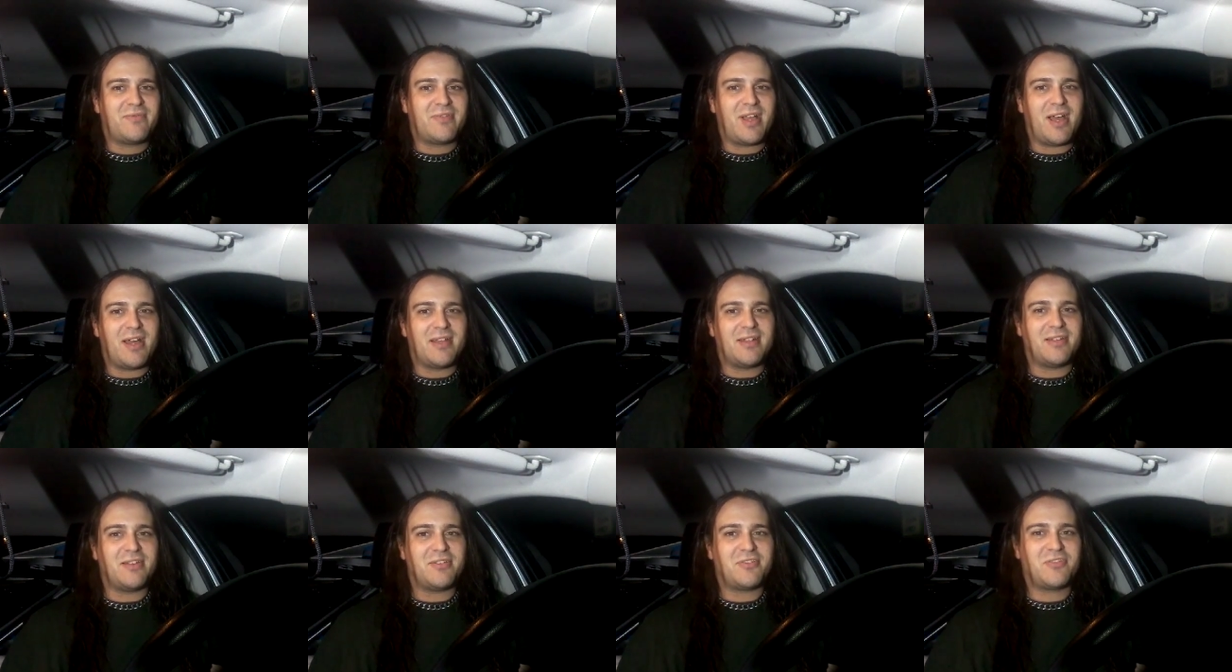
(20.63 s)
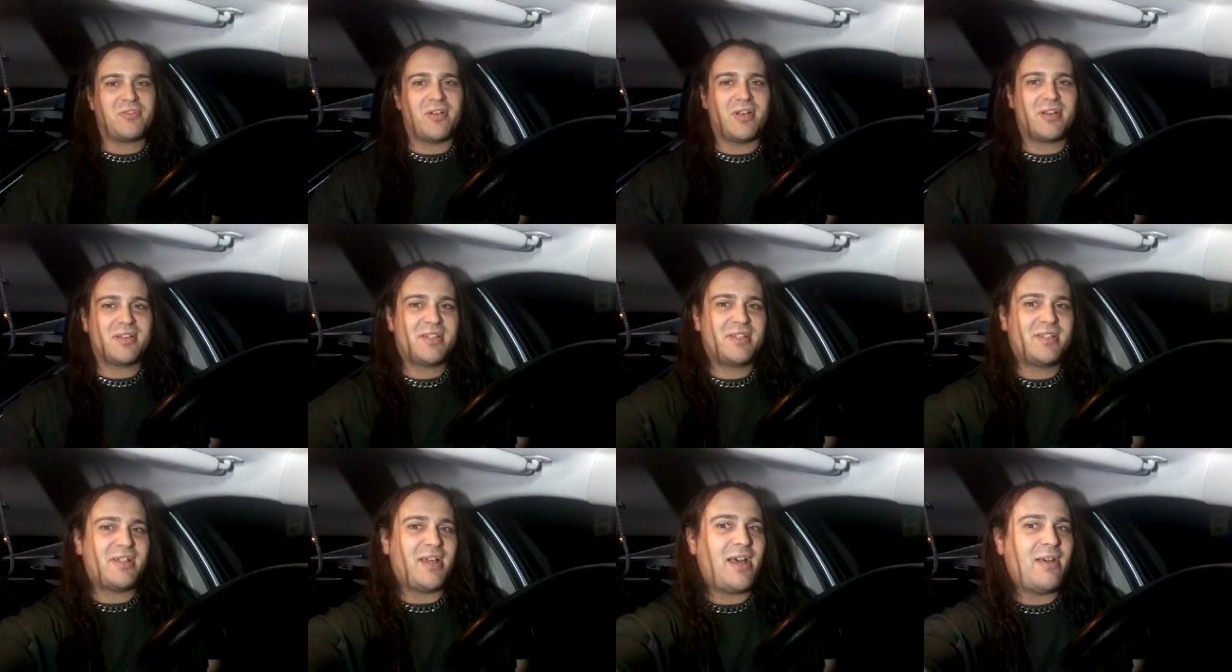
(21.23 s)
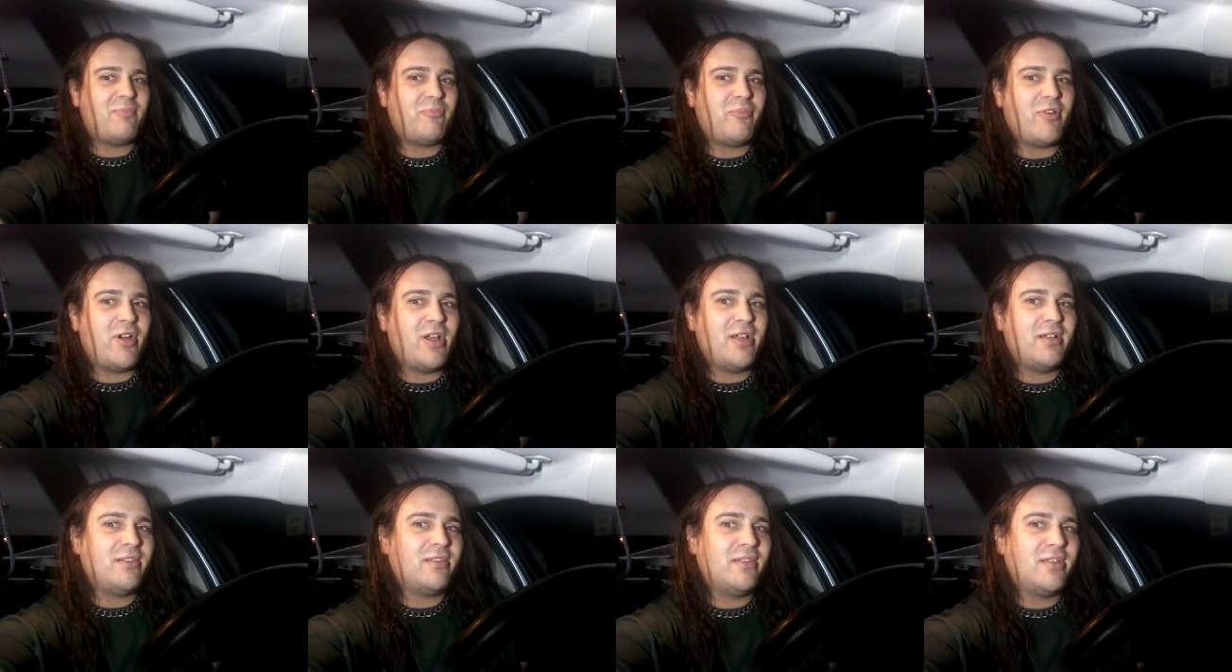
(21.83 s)
got at a truck stop
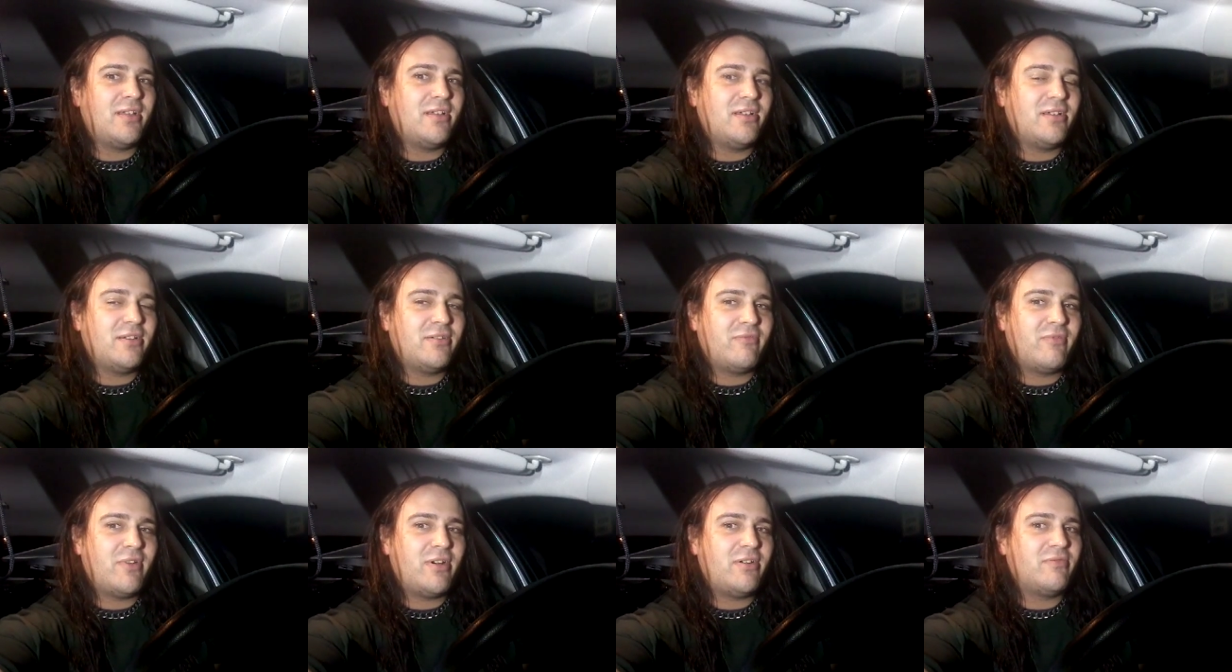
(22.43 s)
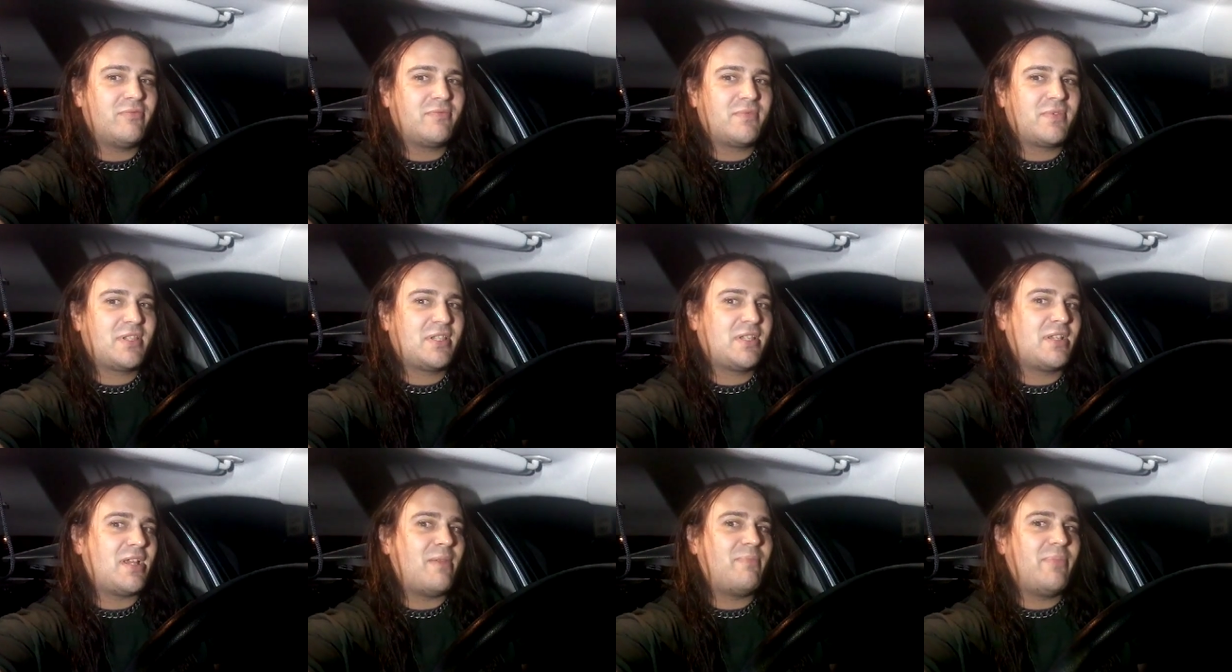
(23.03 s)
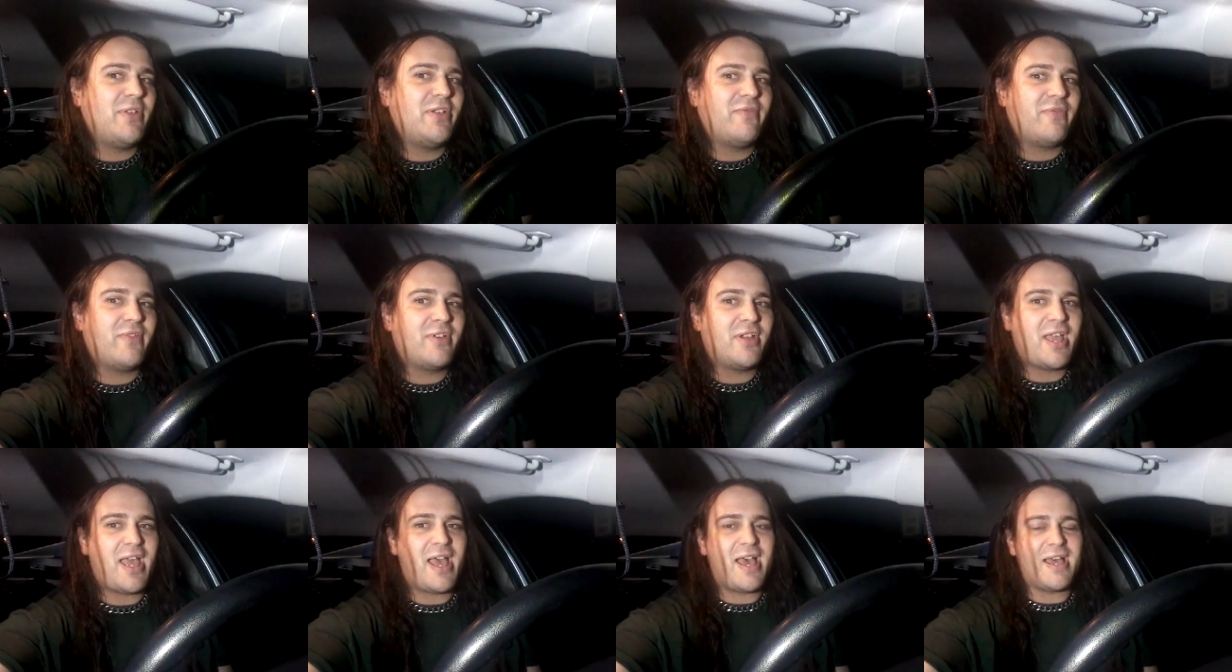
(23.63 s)
while stopping
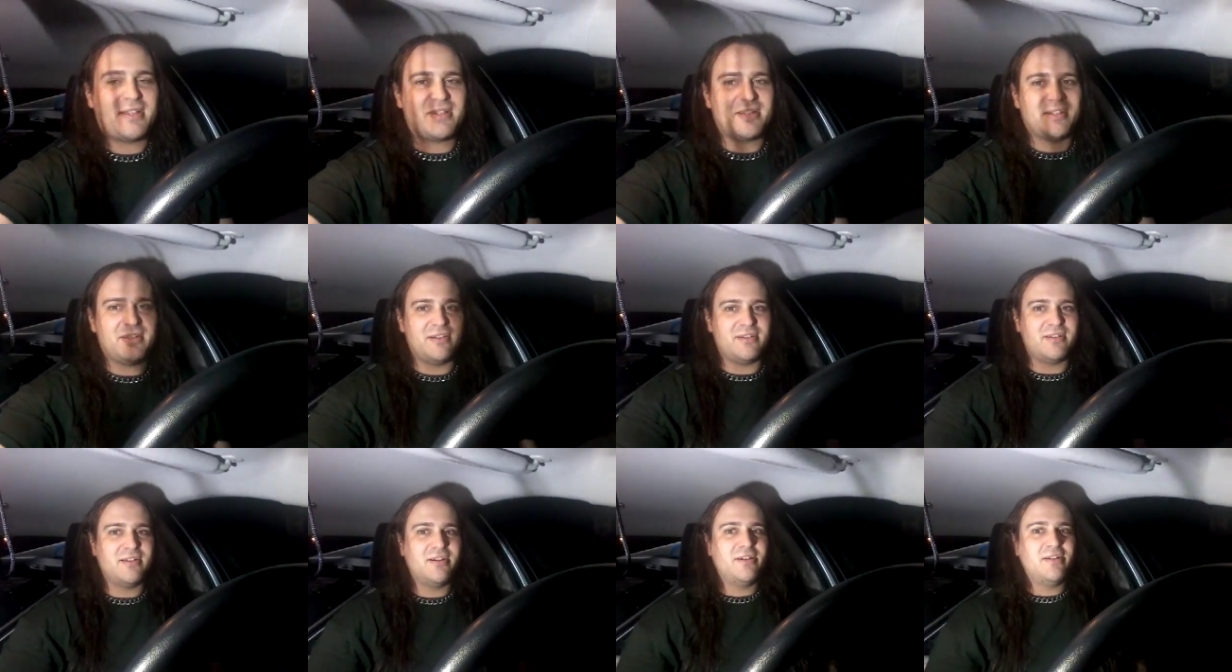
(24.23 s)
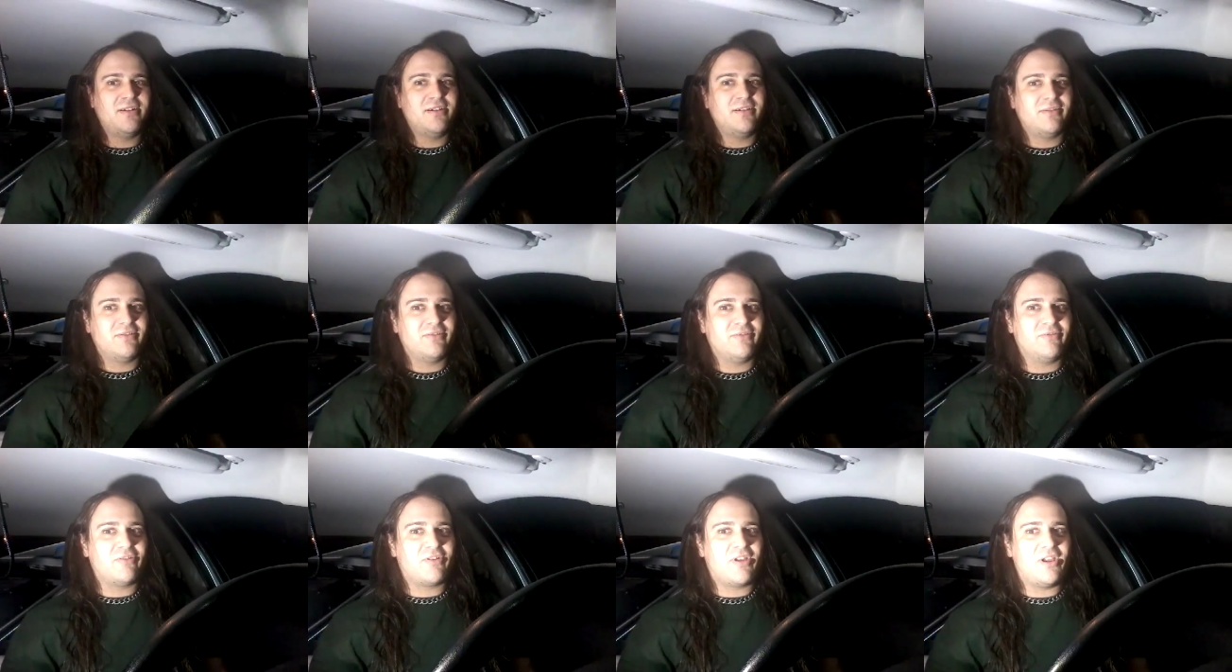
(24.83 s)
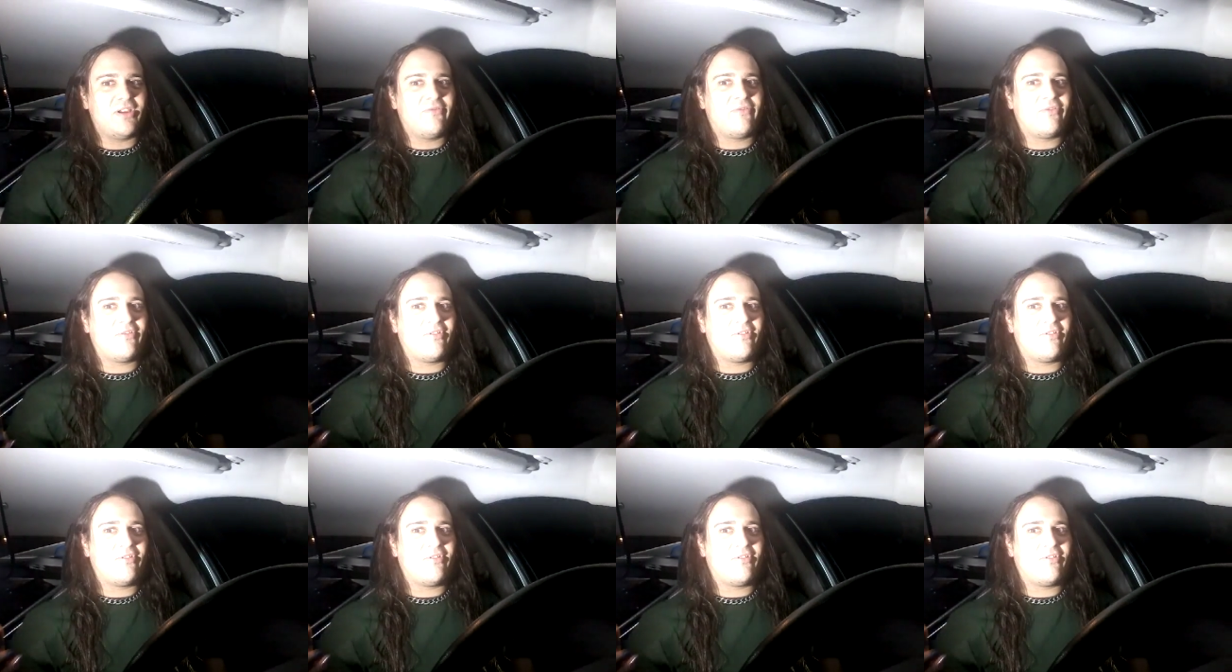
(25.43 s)
for gas and looking